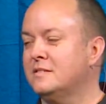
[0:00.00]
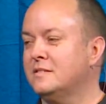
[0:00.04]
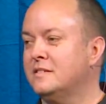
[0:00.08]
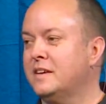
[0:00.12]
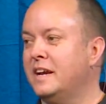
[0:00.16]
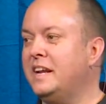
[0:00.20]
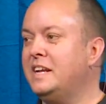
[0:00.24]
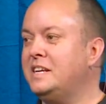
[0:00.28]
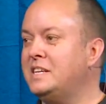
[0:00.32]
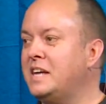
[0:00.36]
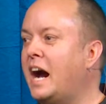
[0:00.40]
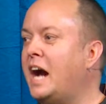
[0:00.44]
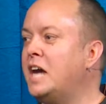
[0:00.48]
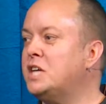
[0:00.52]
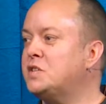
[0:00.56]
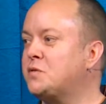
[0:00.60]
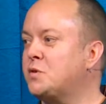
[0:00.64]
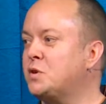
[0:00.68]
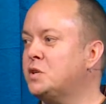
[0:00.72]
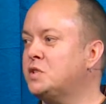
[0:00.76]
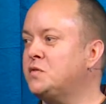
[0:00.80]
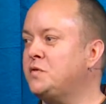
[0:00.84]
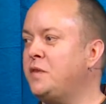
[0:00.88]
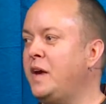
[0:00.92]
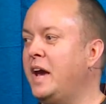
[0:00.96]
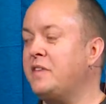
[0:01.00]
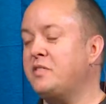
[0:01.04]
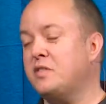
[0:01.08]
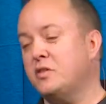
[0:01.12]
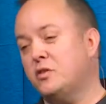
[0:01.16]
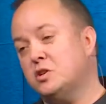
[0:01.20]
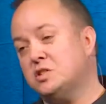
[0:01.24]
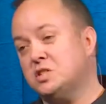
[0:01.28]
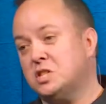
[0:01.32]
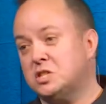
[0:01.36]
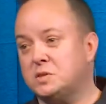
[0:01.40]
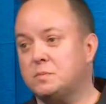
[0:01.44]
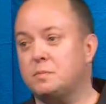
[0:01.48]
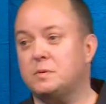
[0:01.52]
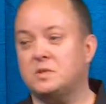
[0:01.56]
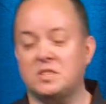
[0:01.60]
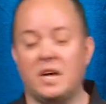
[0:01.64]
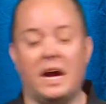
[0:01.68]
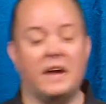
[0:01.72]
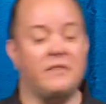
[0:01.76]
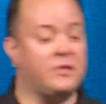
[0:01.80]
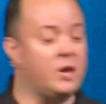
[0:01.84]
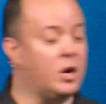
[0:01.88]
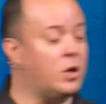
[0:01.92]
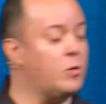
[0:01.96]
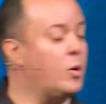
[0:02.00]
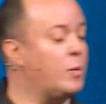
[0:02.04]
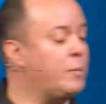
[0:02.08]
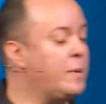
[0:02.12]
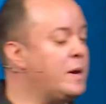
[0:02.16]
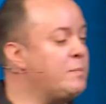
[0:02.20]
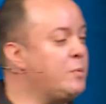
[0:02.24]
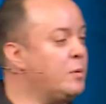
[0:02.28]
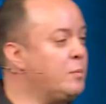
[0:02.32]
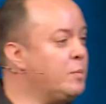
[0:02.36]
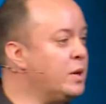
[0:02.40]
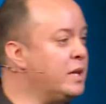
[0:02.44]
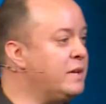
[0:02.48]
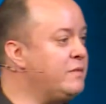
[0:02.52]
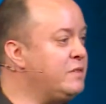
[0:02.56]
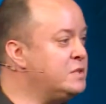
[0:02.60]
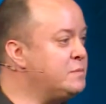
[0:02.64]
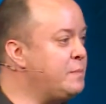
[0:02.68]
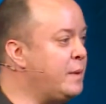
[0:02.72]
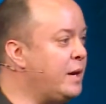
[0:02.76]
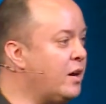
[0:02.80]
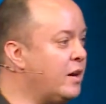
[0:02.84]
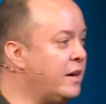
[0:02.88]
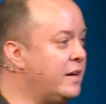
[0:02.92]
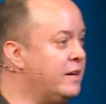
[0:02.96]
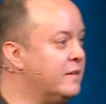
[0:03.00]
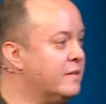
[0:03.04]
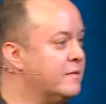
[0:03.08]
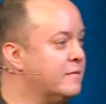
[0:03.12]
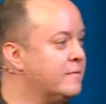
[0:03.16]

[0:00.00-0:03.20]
And he dies for his faith, and there's a site there where people believe he's buried.